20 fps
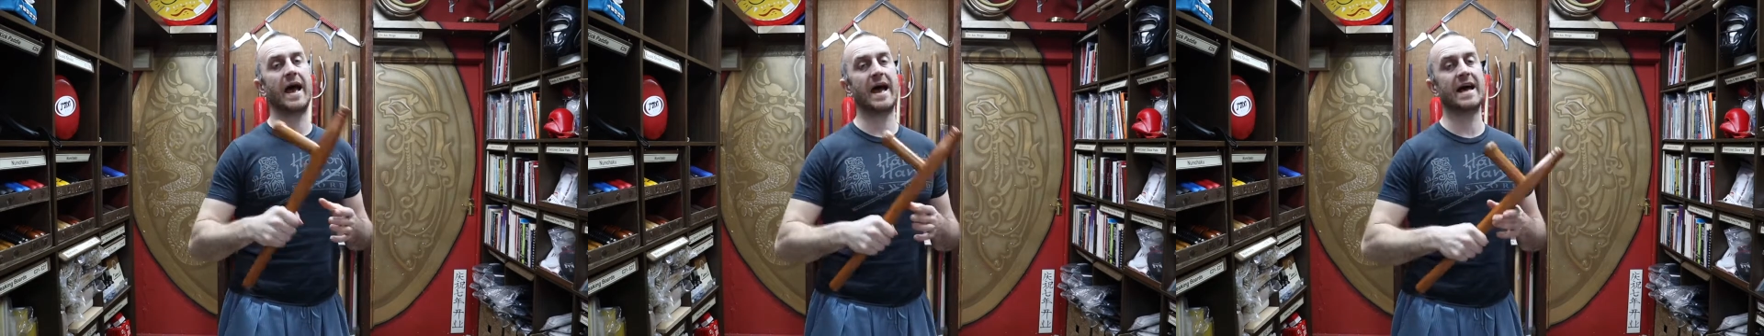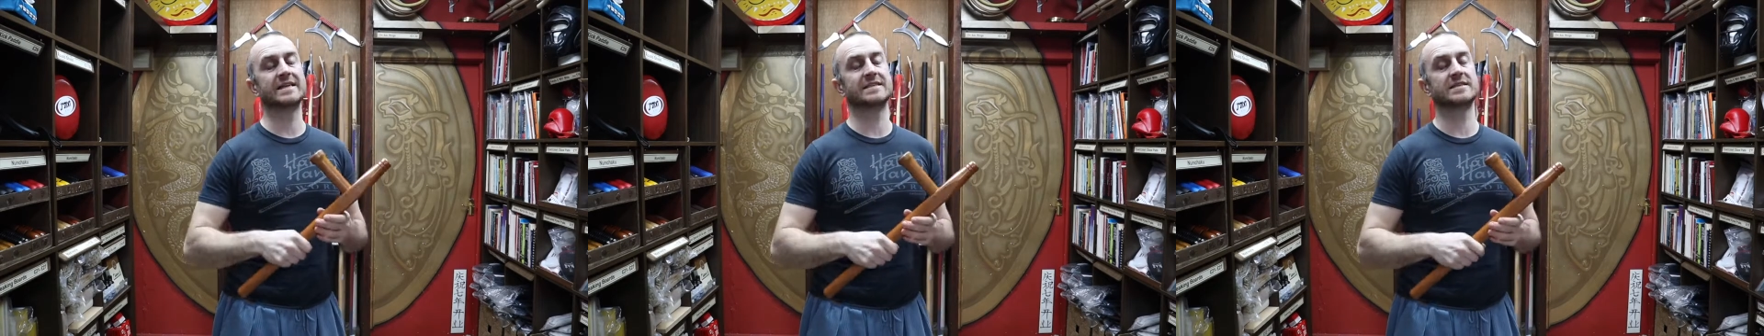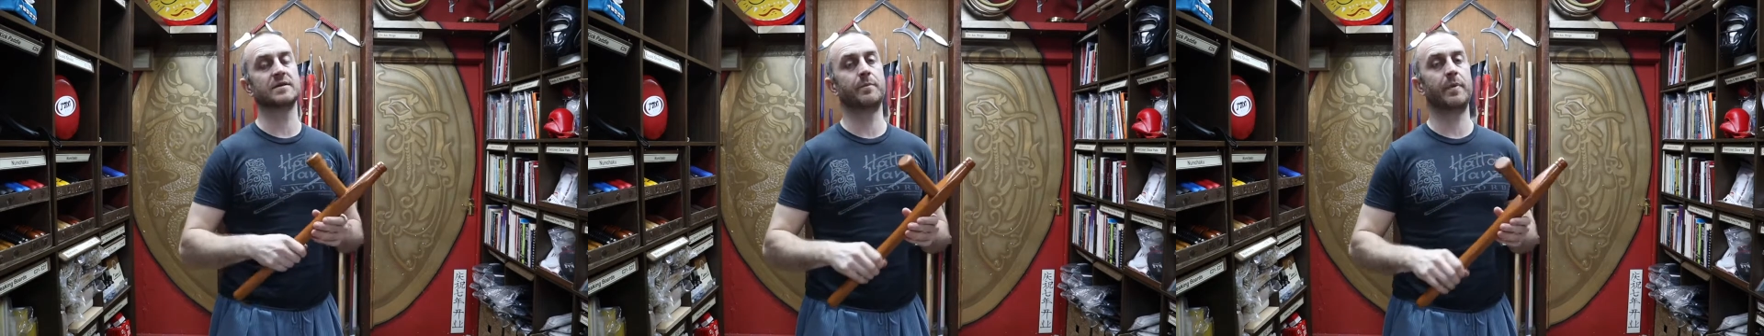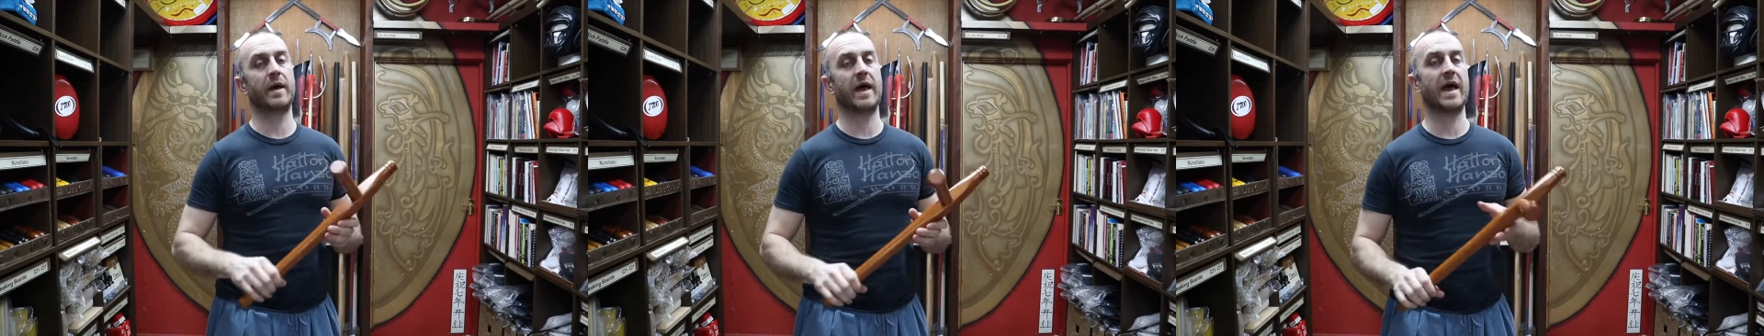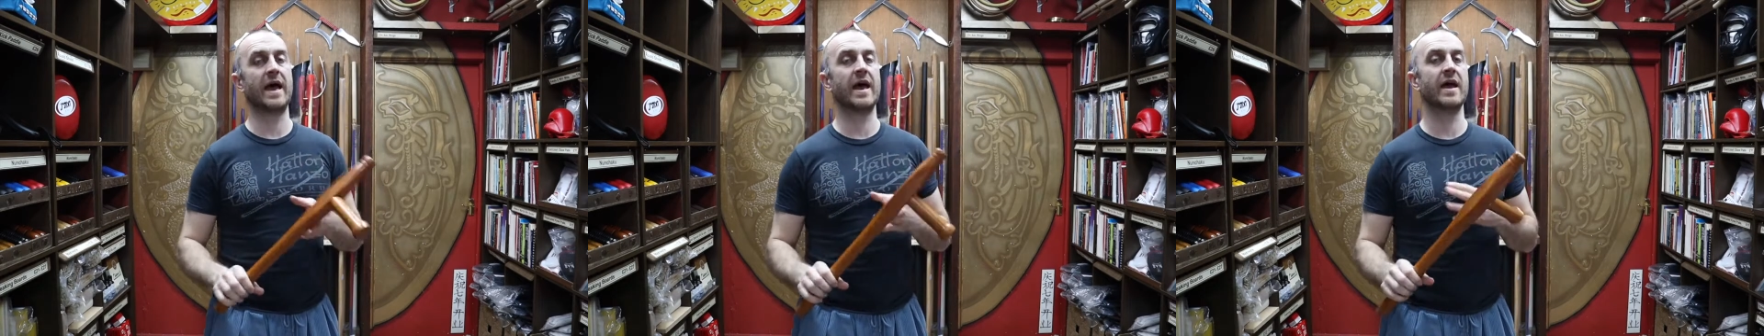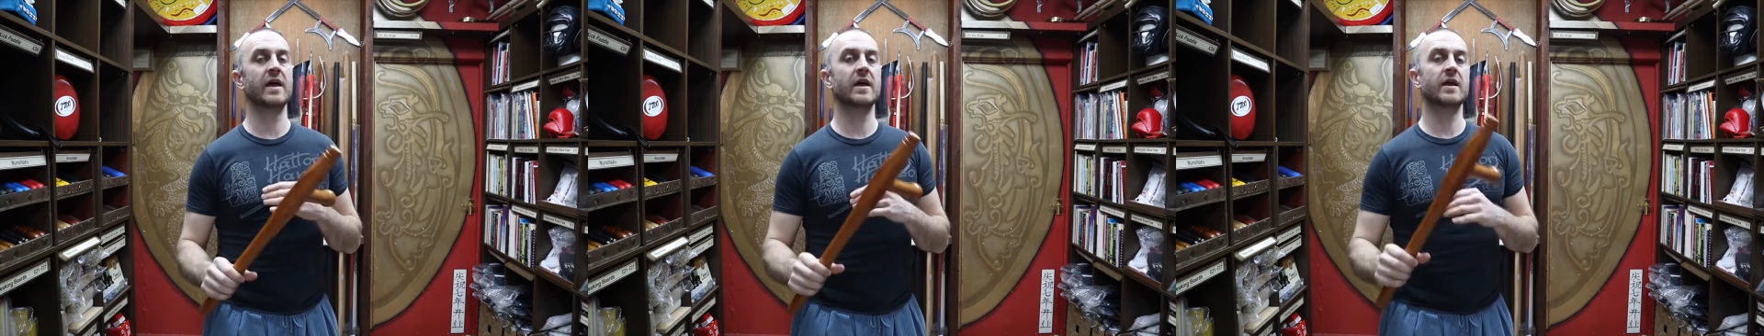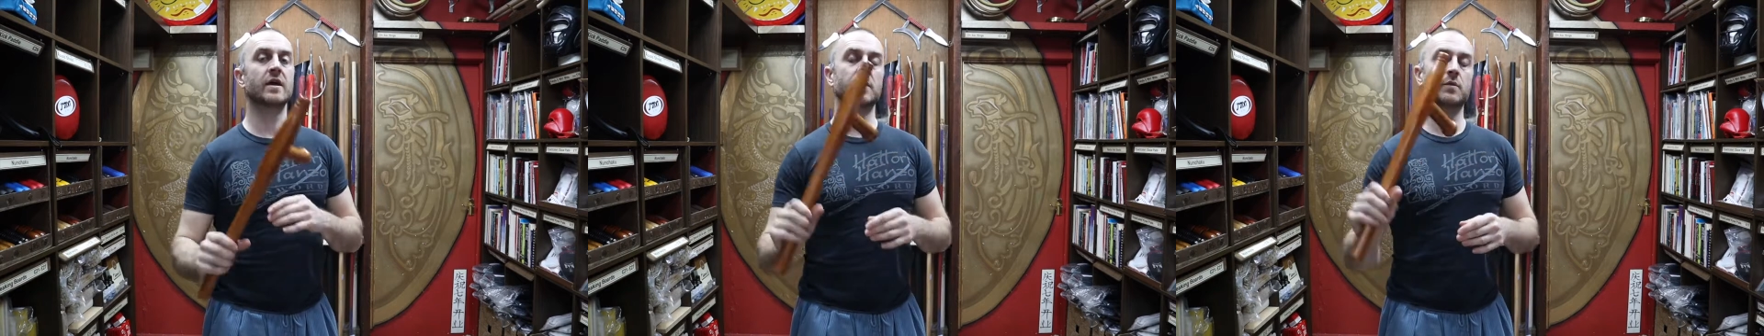as a pair,
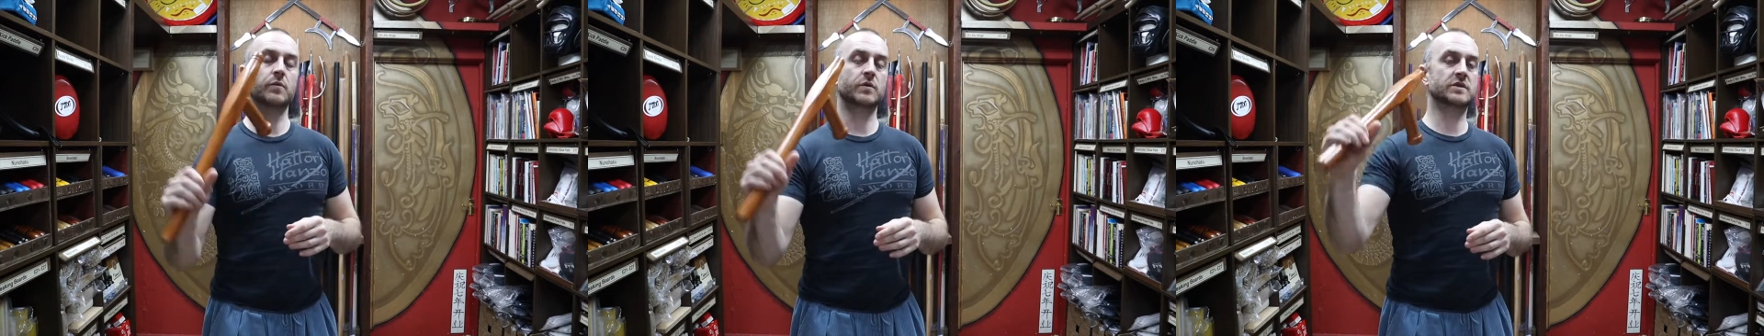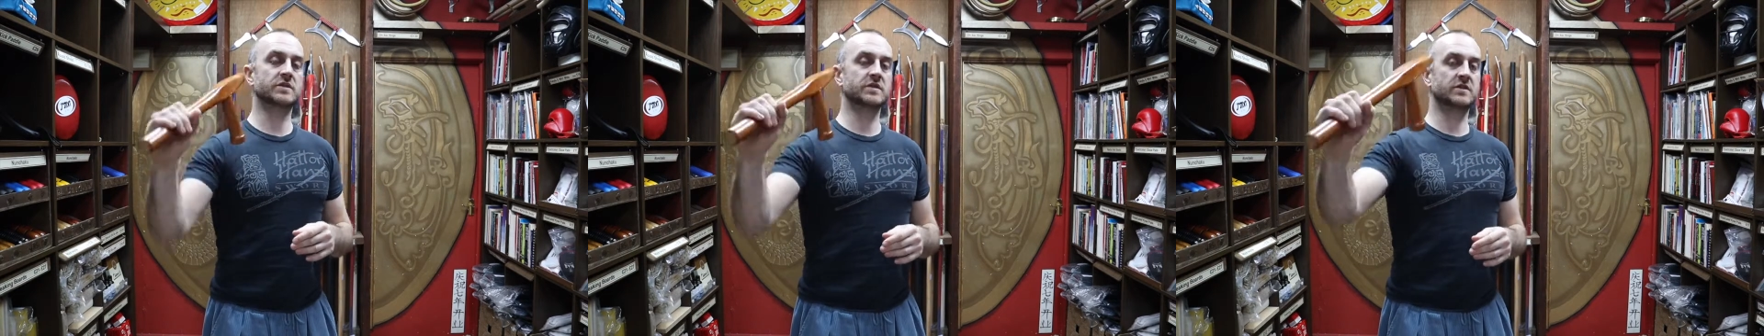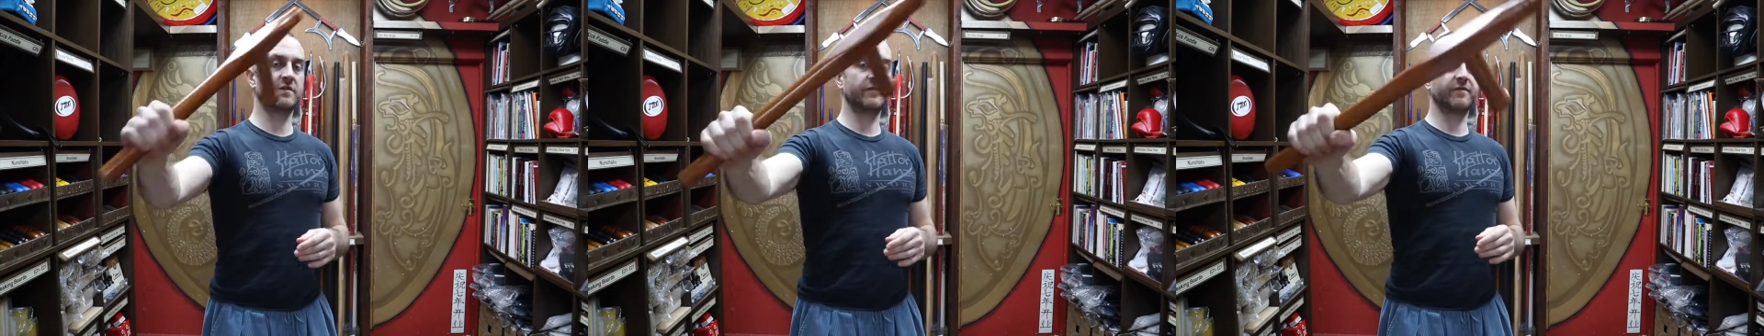which is a